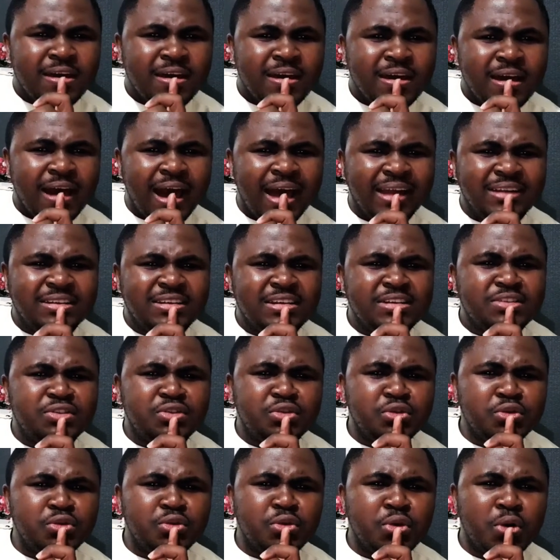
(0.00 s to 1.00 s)
and did
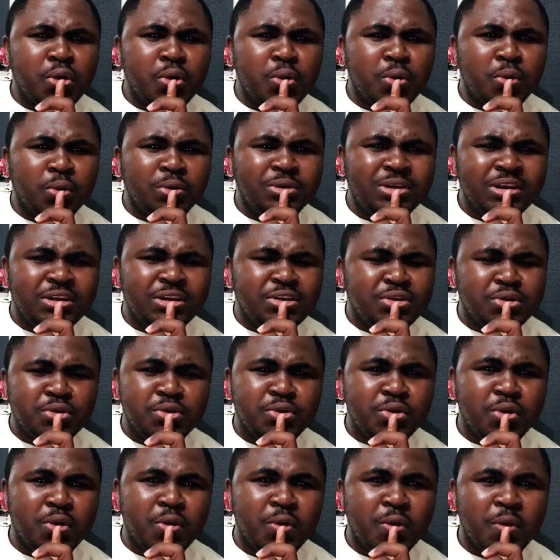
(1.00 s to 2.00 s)
you
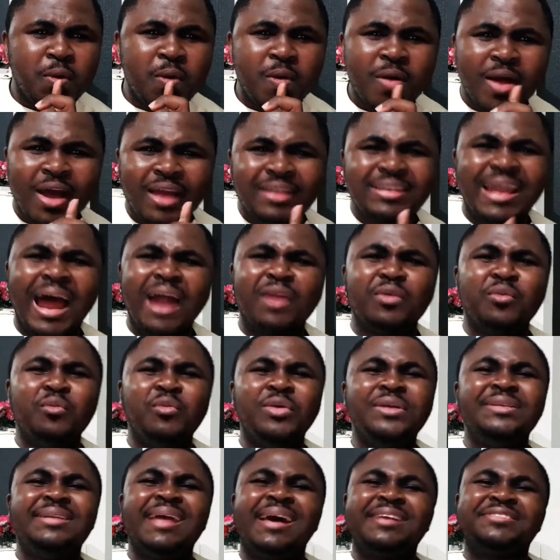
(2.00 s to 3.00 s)
know that with
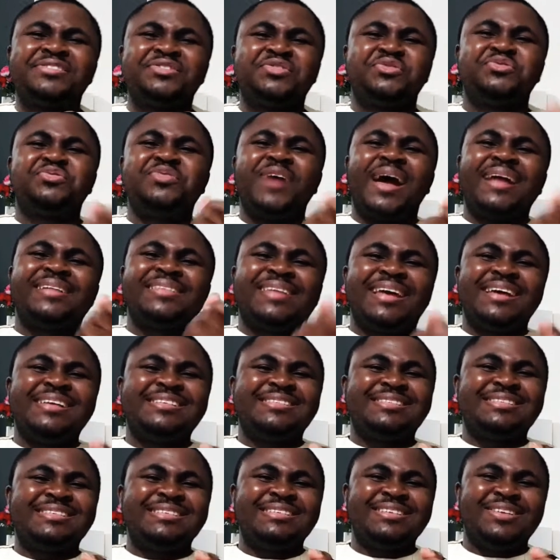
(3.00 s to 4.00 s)
the
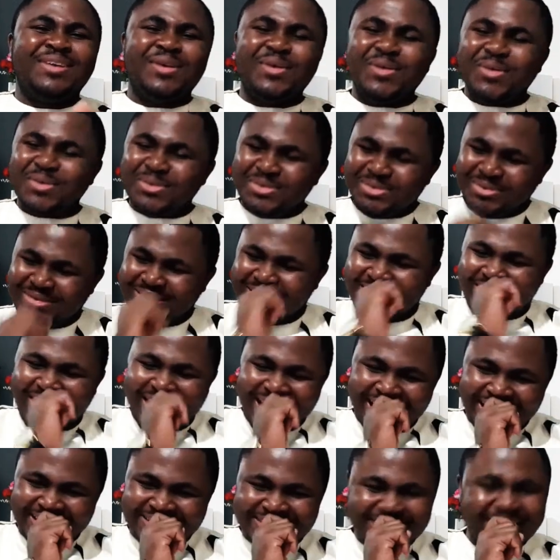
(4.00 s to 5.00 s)
strategy,
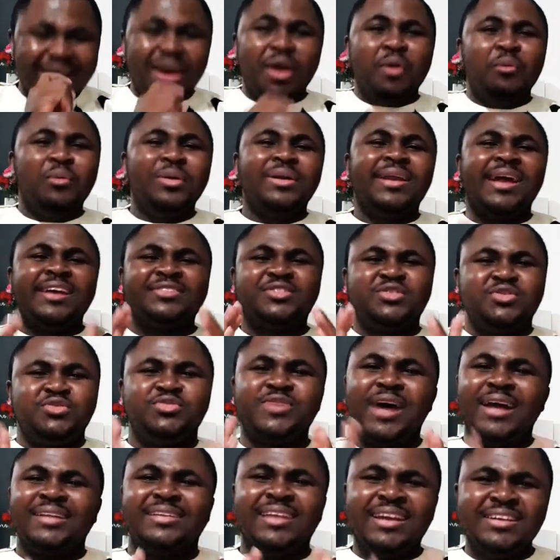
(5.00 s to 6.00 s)
with the
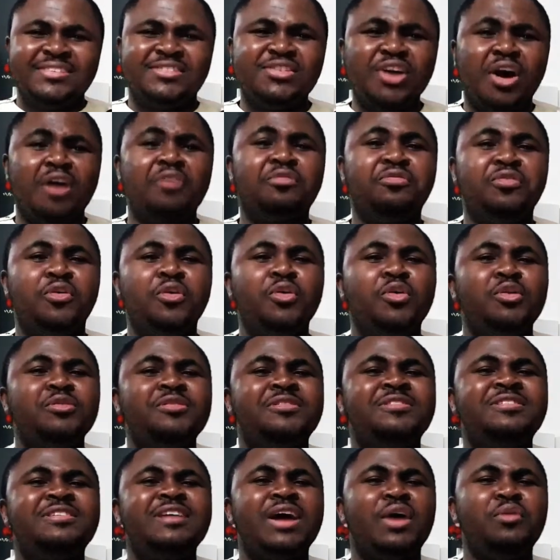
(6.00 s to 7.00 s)
strategy of
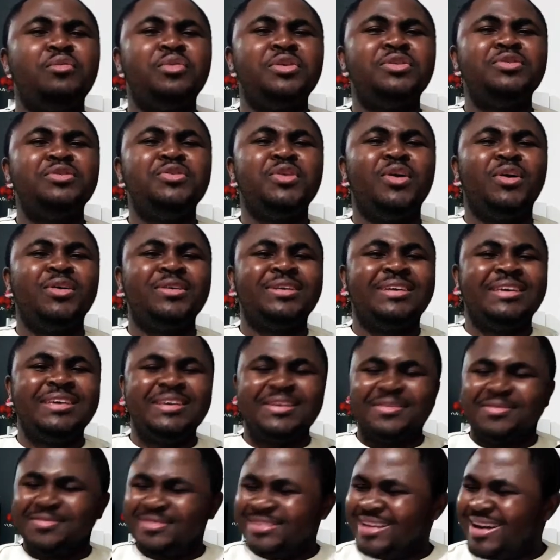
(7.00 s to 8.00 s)
volunteering your
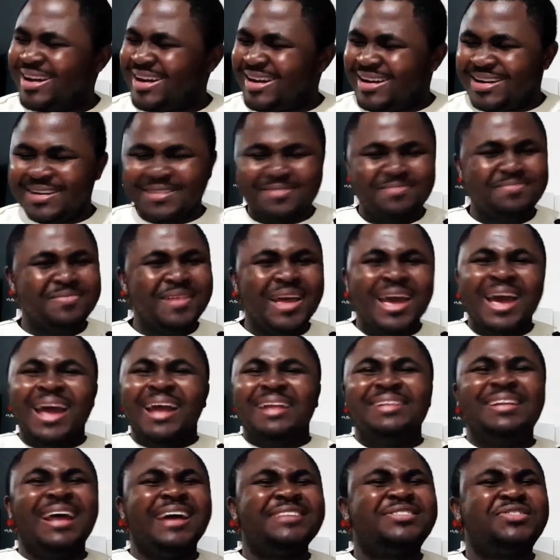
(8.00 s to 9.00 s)
gift,
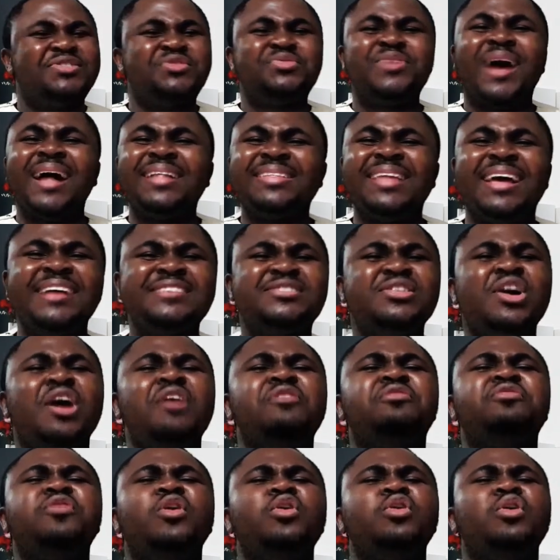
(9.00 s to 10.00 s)
The strategy of
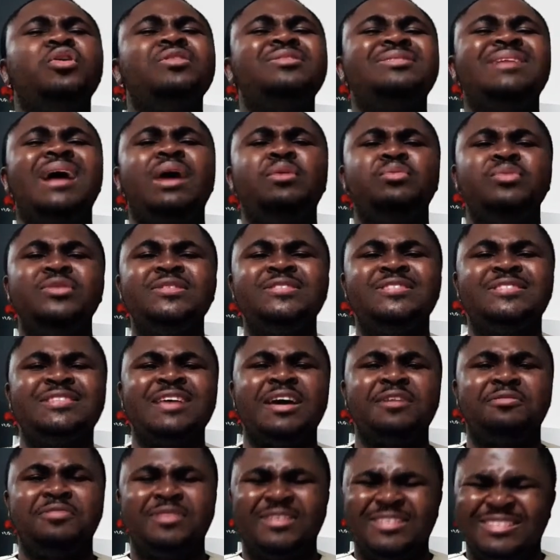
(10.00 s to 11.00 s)
voluntary
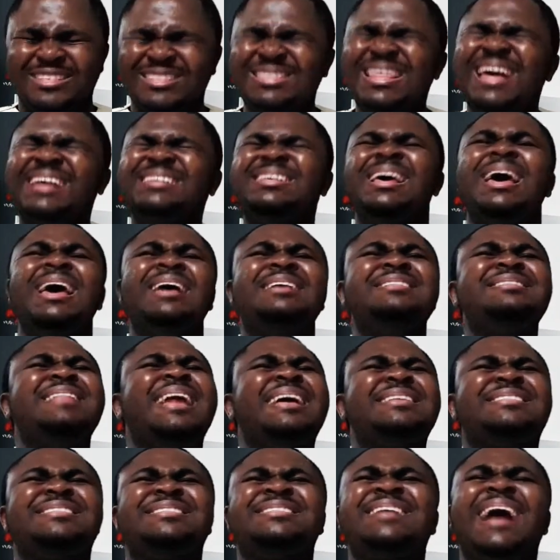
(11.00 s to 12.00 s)
service. The
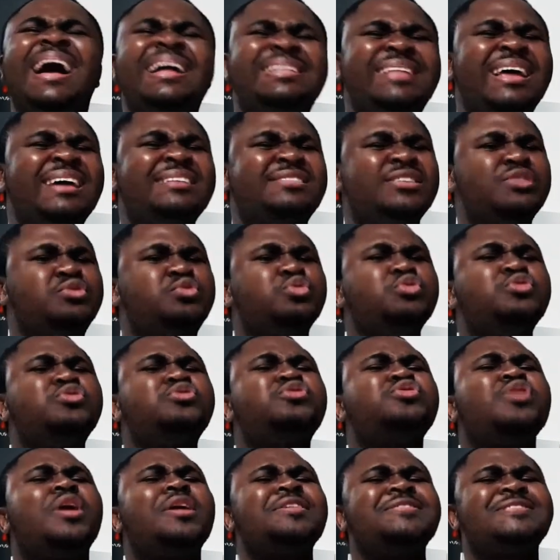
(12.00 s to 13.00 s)
strategy to
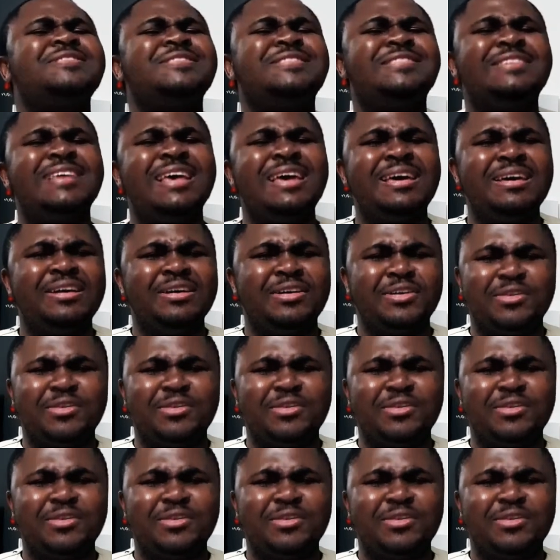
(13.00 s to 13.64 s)
just serve.